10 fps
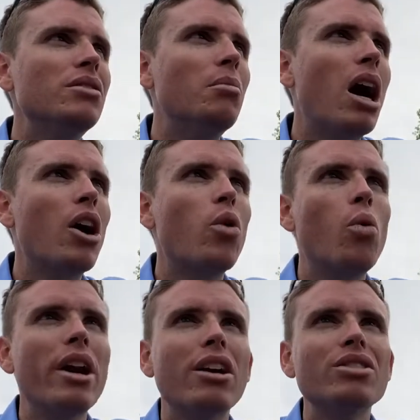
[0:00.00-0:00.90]
model
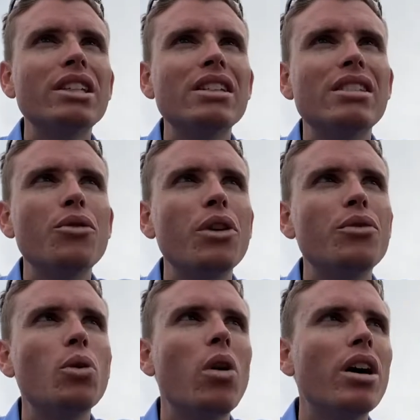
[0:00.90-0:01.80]
1LT
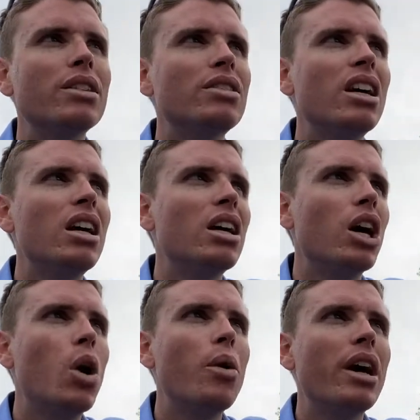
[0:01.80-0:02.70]
Z51s
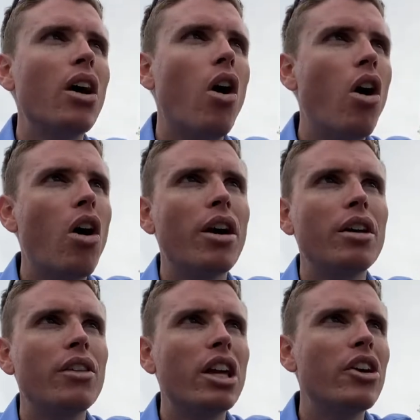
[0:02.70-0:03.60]
going on
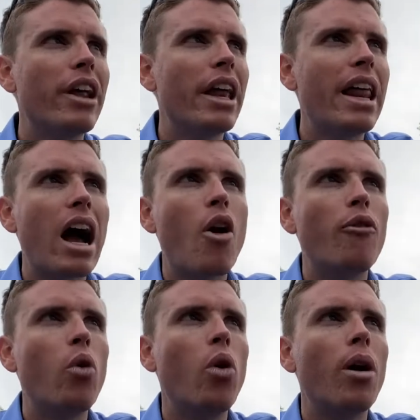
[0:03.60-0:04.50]
the internet now
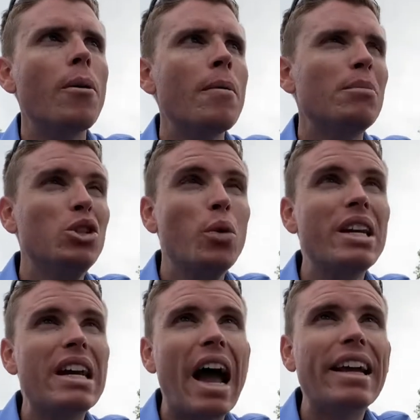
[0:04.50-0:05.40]
for
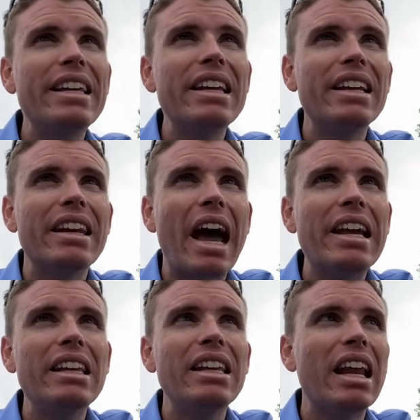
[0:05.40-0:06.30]
between 90 to
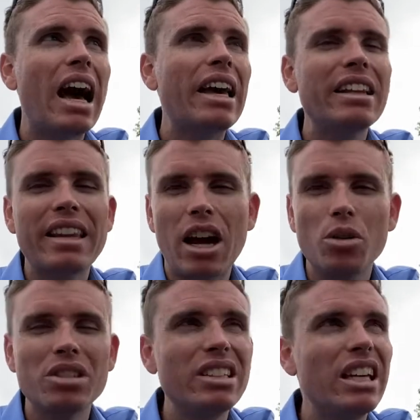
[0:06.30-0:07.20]

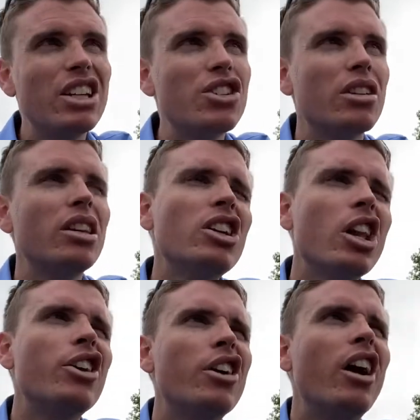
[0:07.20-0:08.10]
99,000-ish, a little
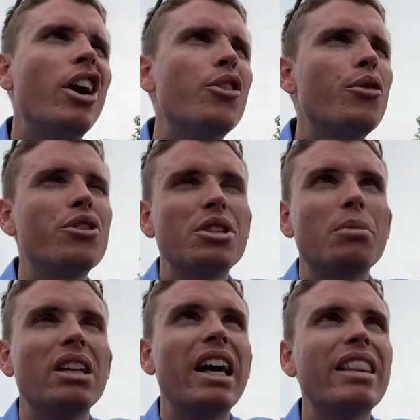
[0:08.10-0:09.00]
under 100 for
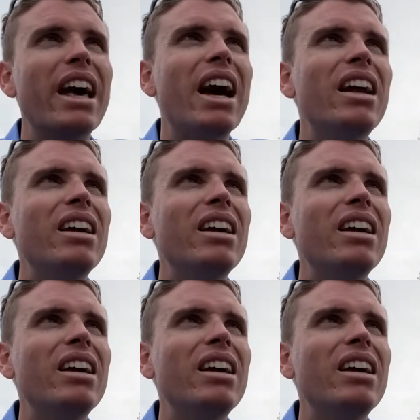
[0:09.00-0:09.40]
something like that.